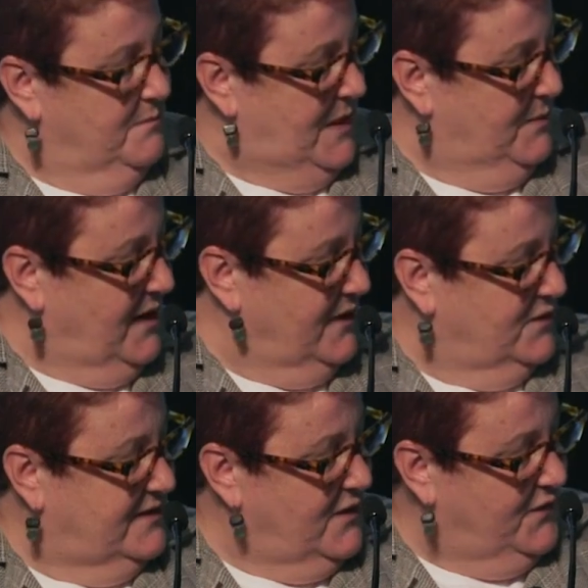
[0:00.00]
people like
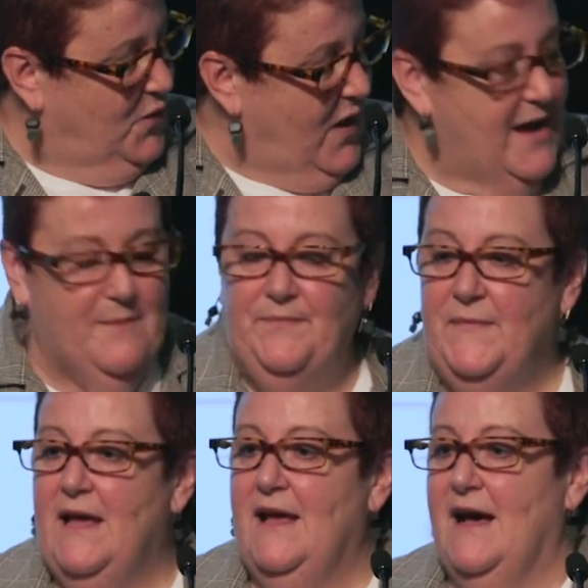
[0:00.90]
yourself, Graeme,
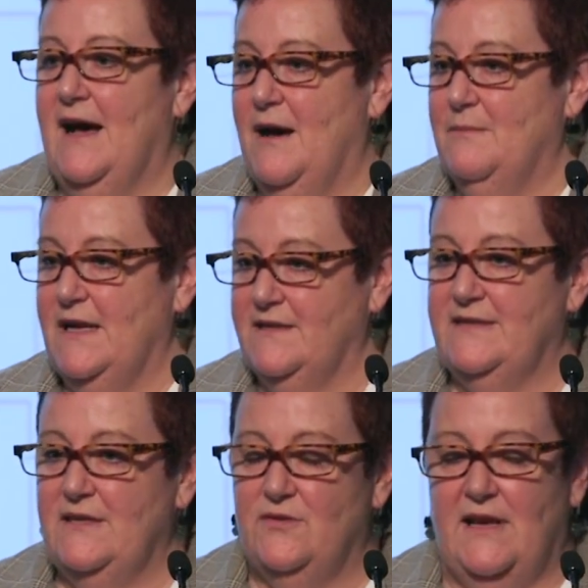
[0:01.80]
and
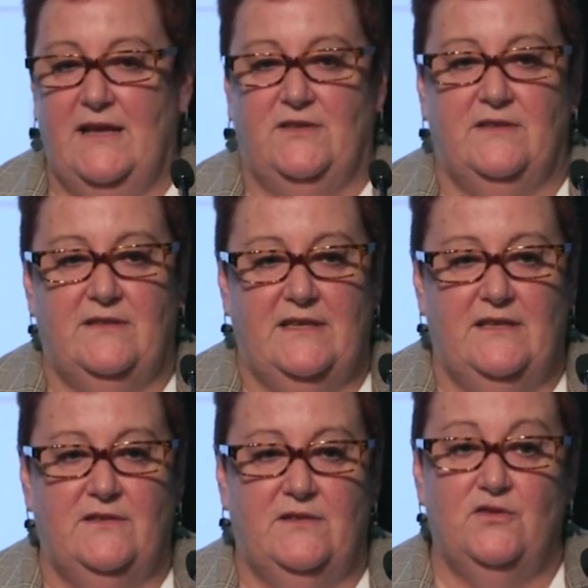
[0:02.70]
central
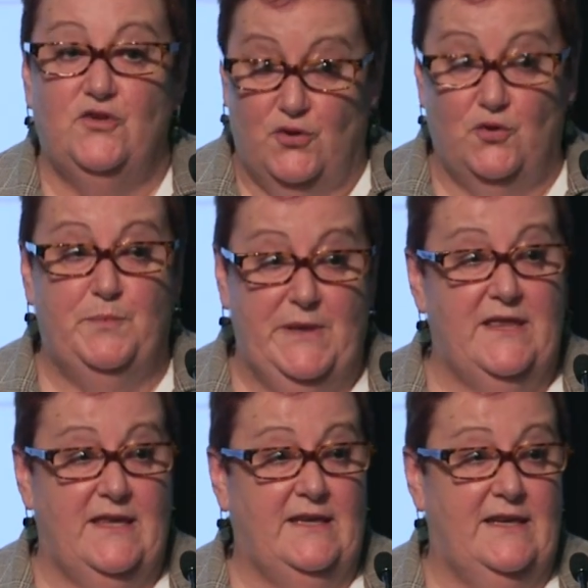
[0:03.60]
agencies should be
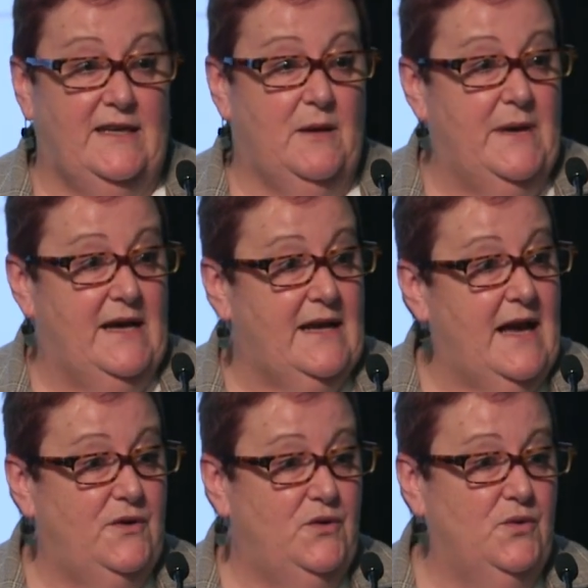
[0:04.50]
thinking about
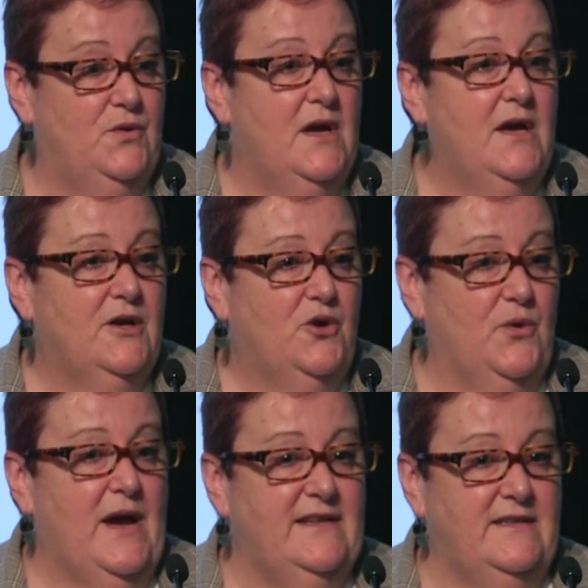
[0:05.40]
how you
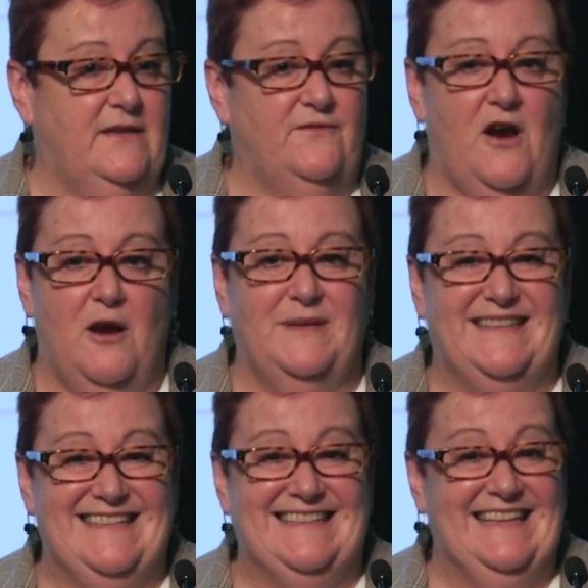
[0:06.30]
create an environment
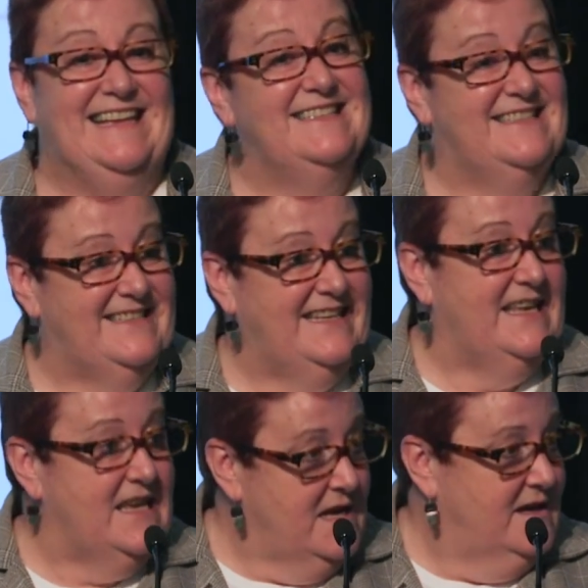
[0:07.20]
that is less
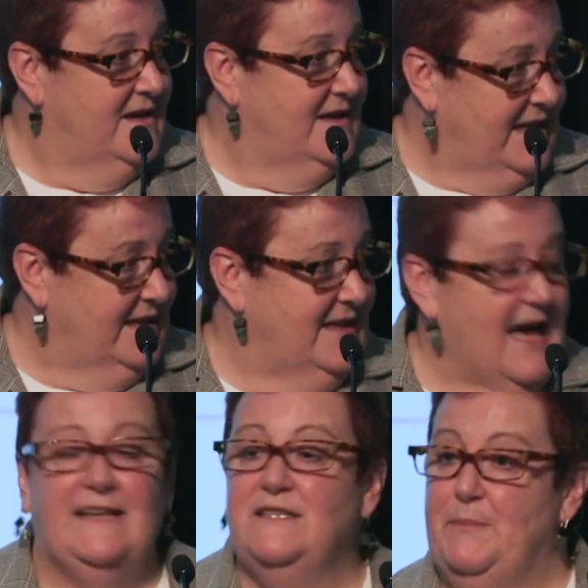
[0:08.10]
sticky in the
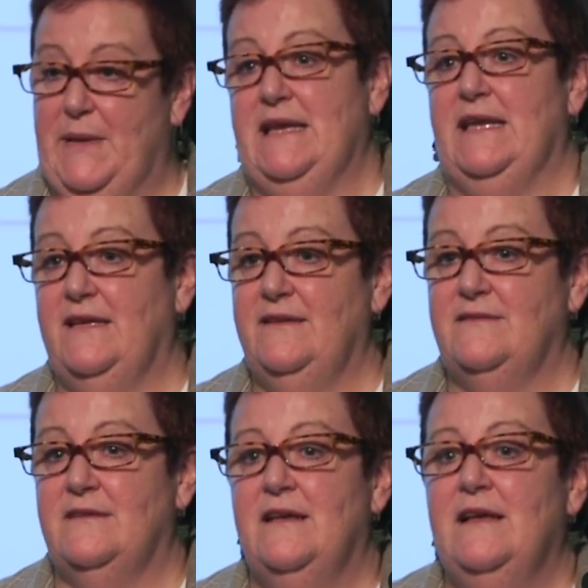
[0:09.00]

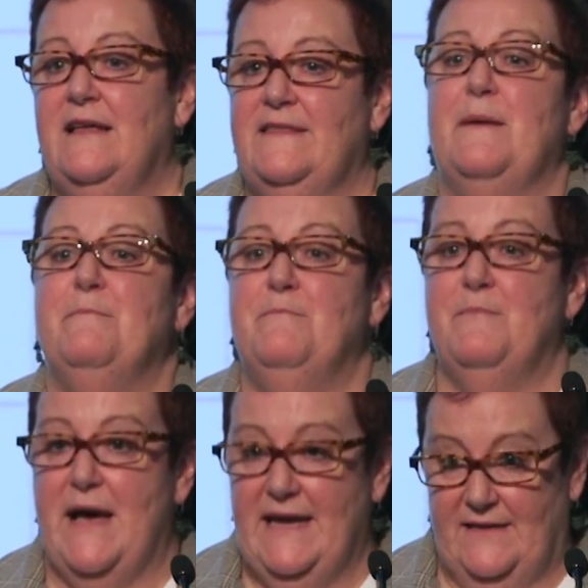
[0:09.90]
underpinnings that
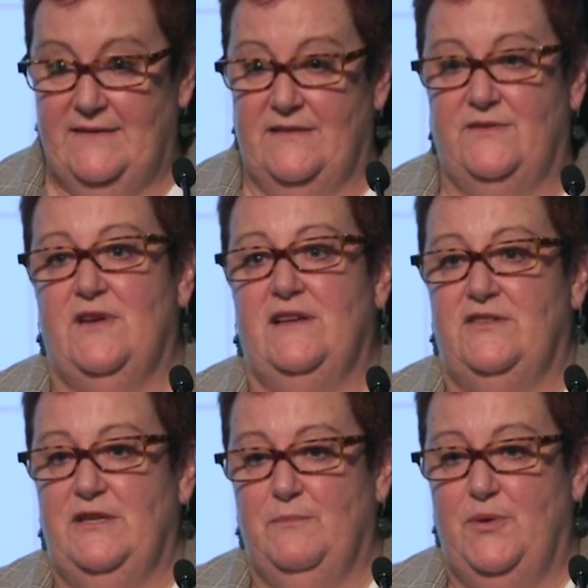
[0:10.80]
makes the
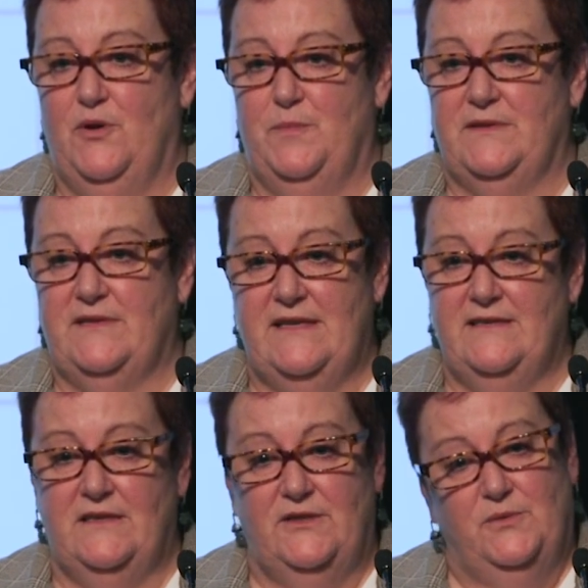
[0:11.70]
strategy and purpose
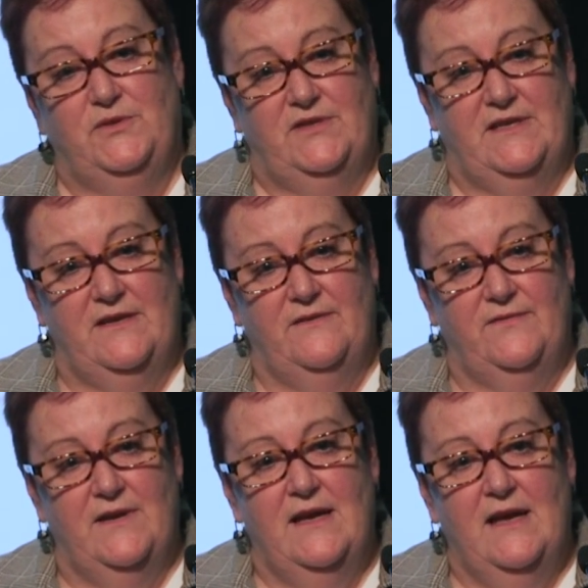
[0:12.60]
easier to
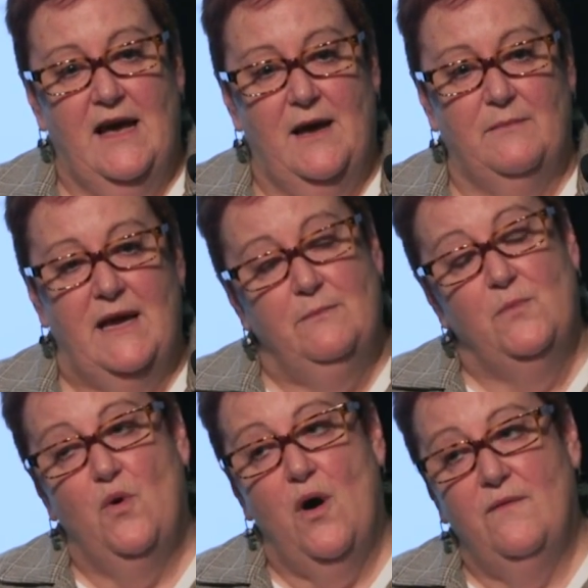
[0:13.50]
achieve and
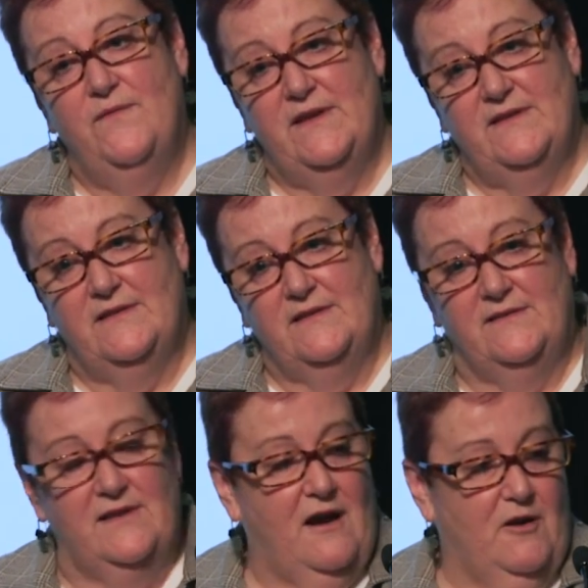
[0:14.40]
more obvious and
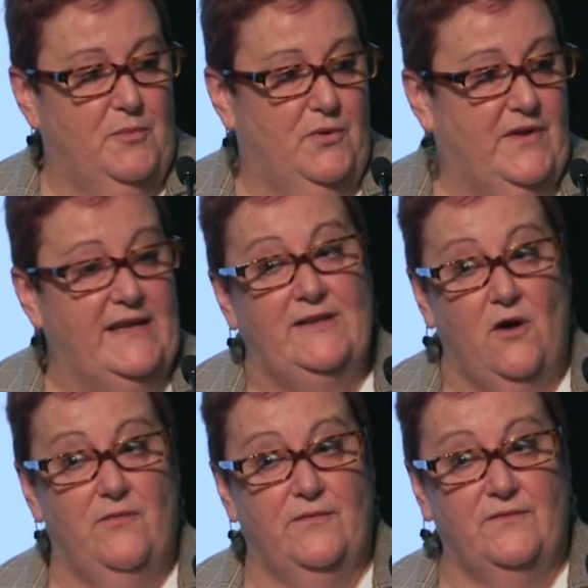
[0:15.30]
desirable than it
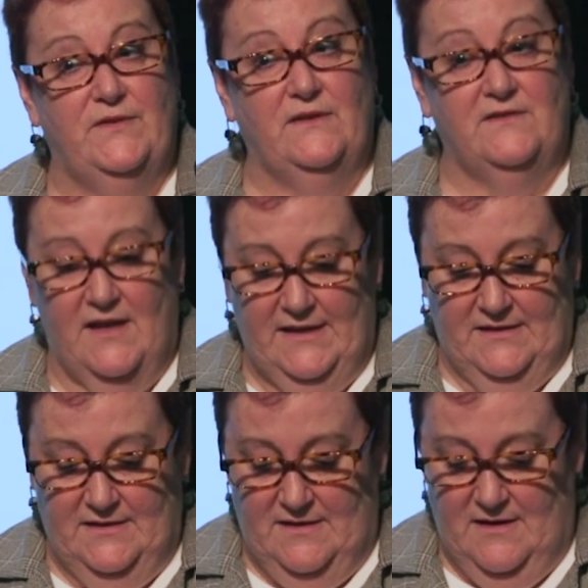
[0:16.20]
often feels like
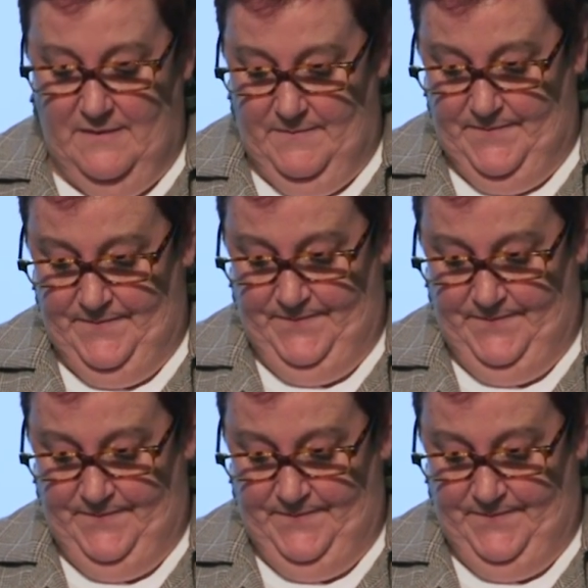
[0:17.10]
at the time.